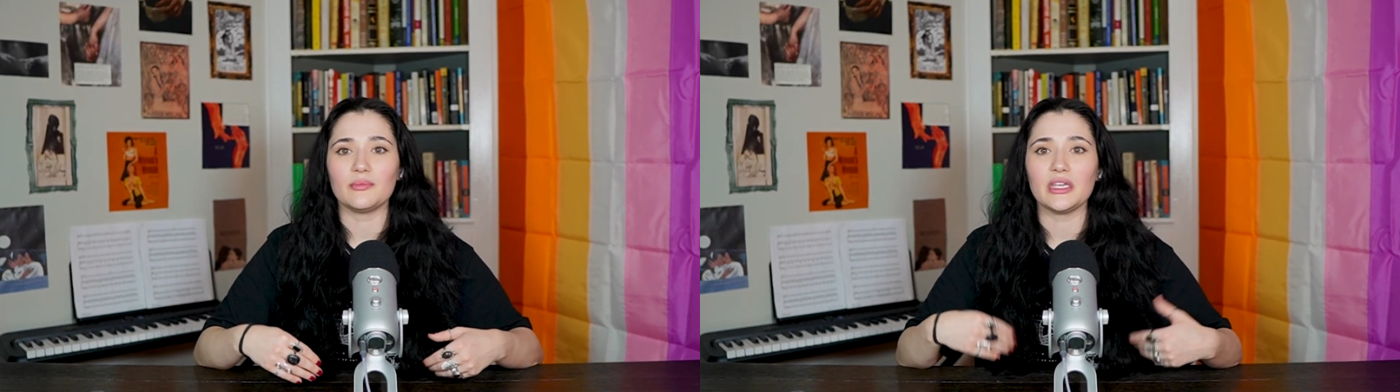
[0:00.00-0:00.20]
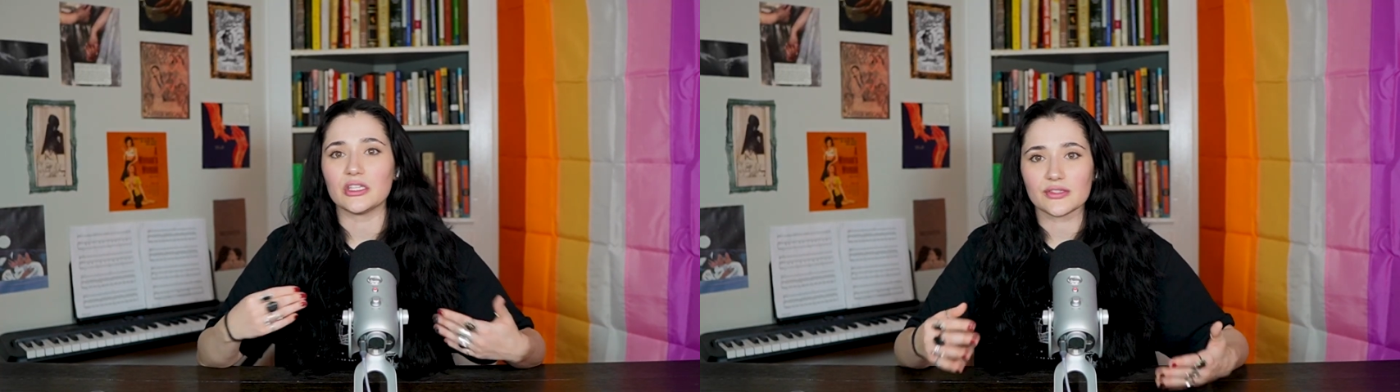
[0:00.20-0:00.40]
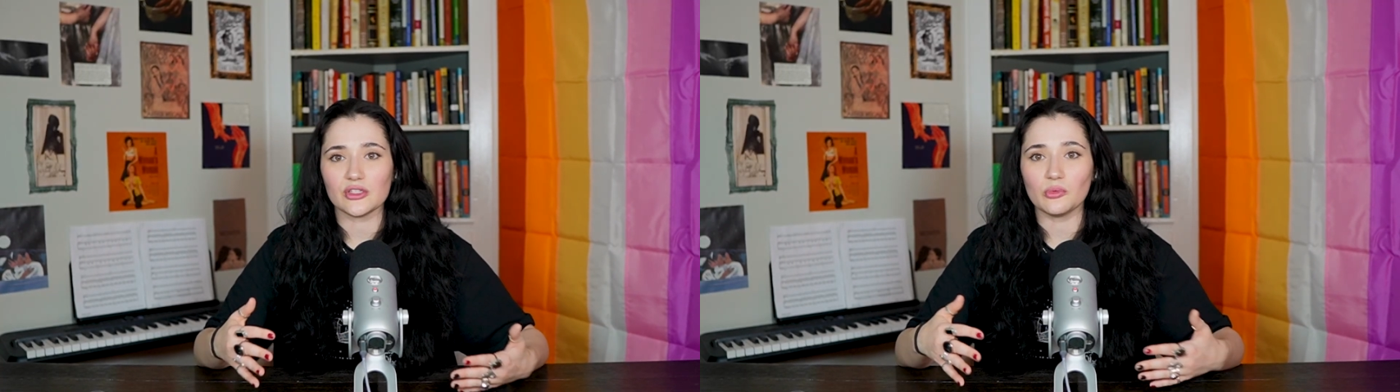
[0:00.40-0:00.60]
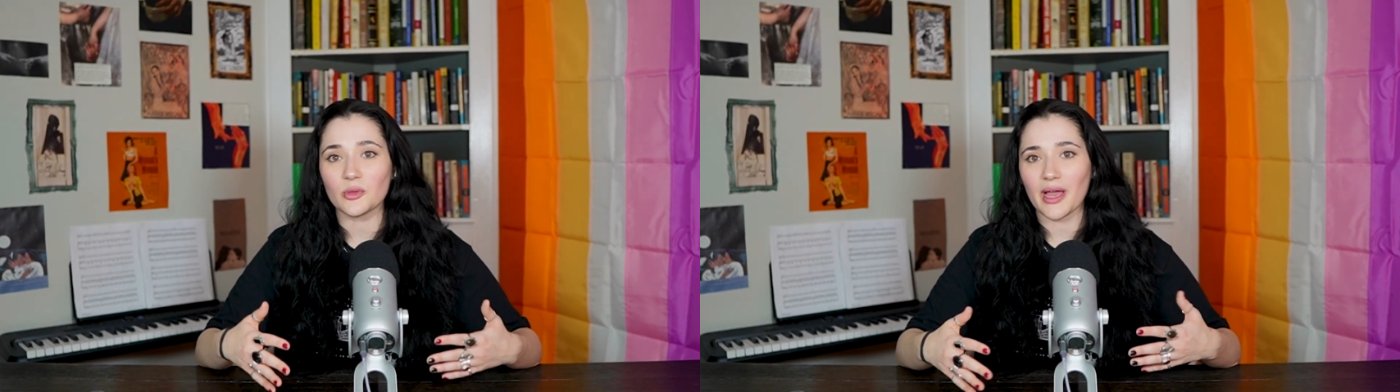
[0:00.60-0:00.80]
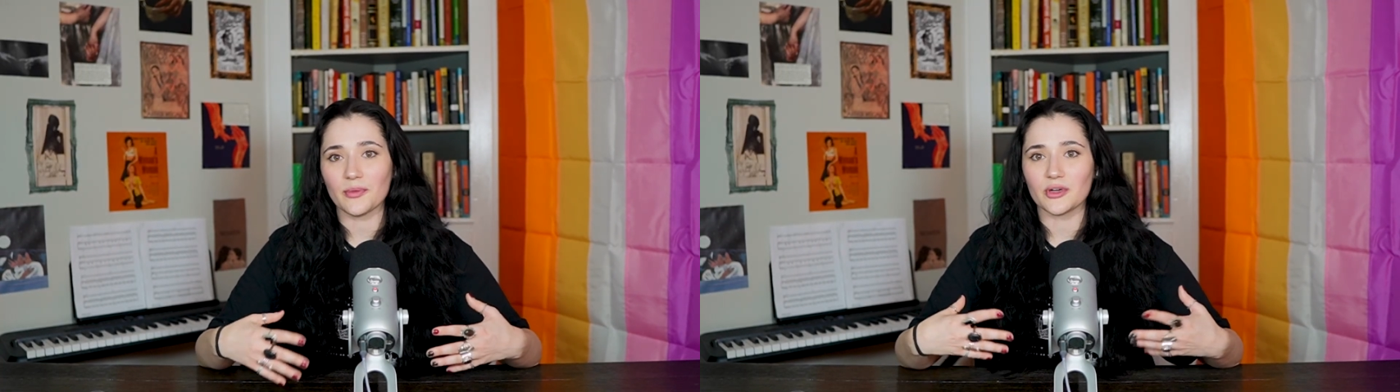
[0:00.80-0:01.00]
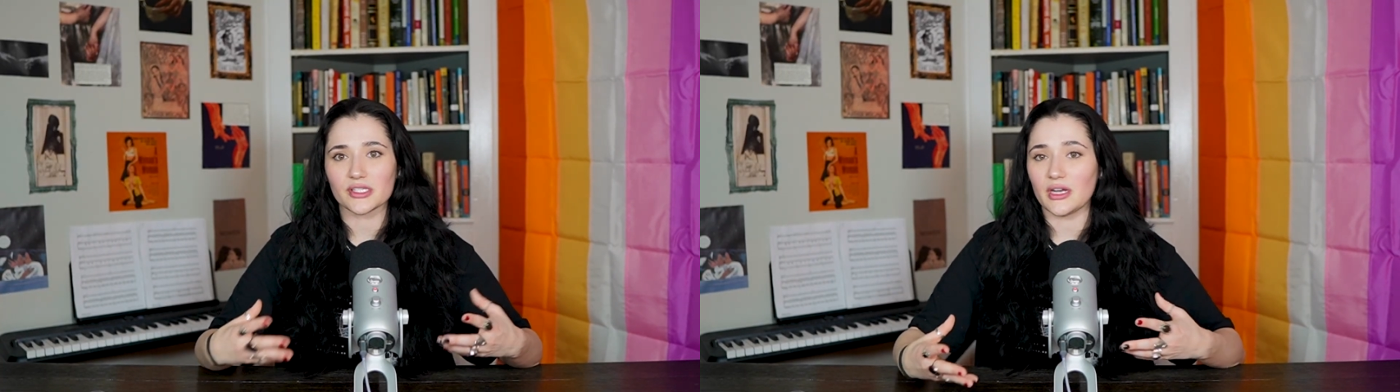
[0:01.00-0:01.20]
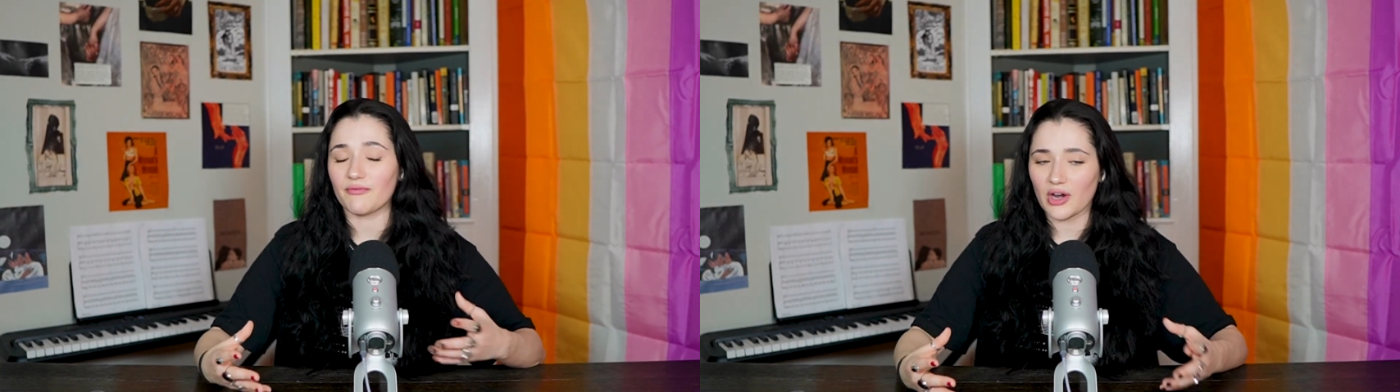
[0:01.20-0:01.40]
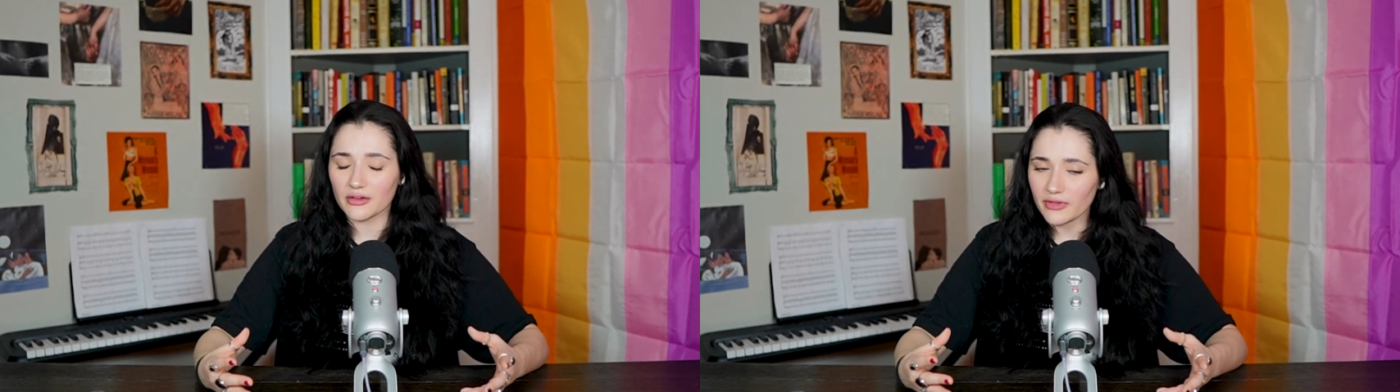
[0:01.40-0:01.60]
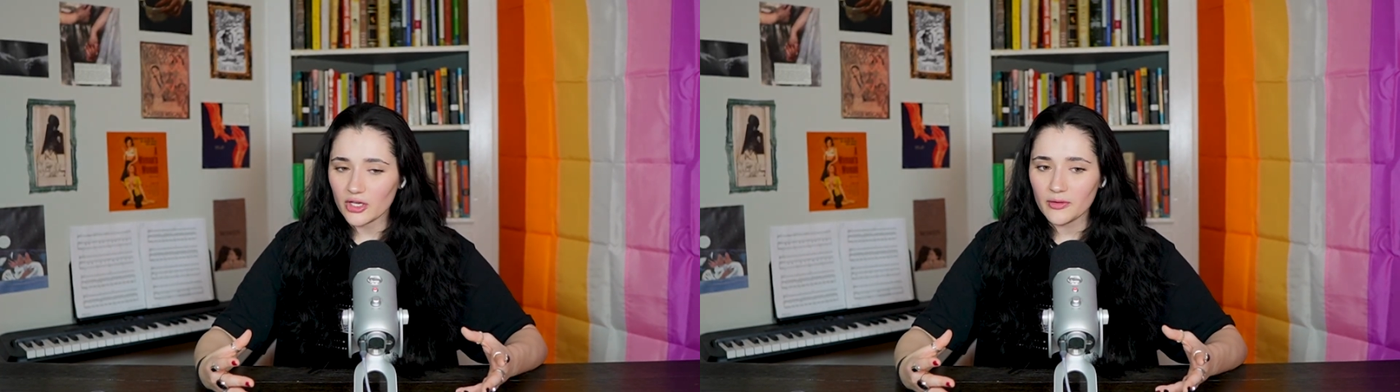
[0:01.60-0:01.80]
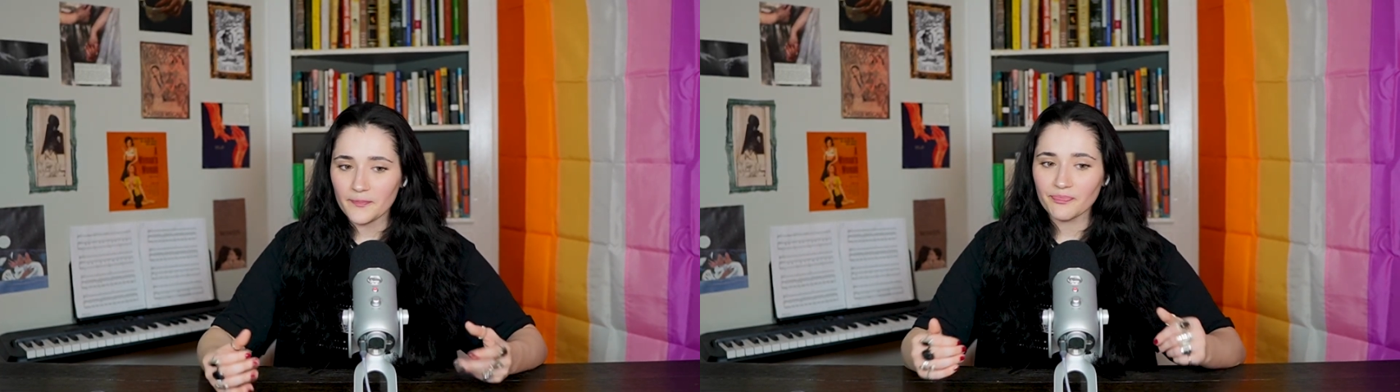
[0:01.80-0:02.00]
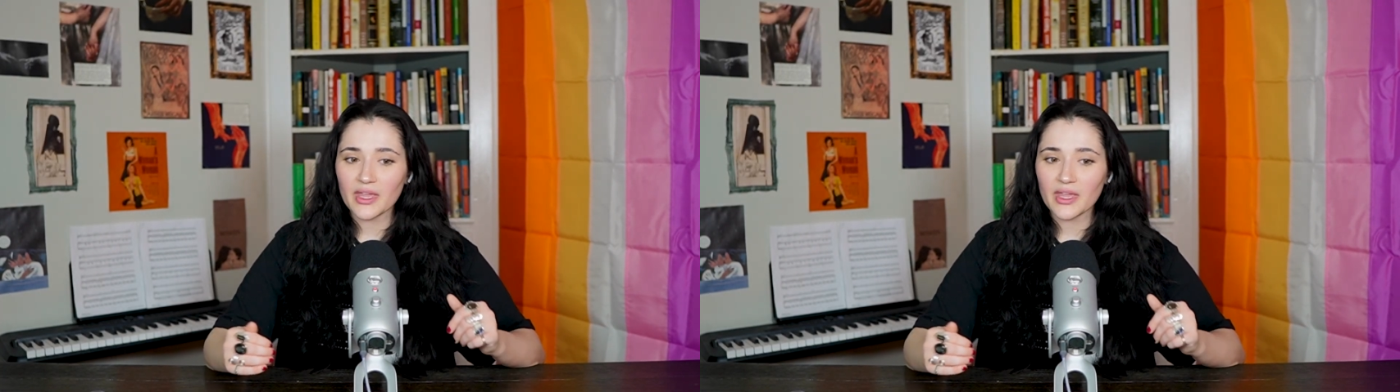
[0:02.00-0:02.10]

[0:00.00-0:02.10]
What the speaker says: be consumed by the person in front of you.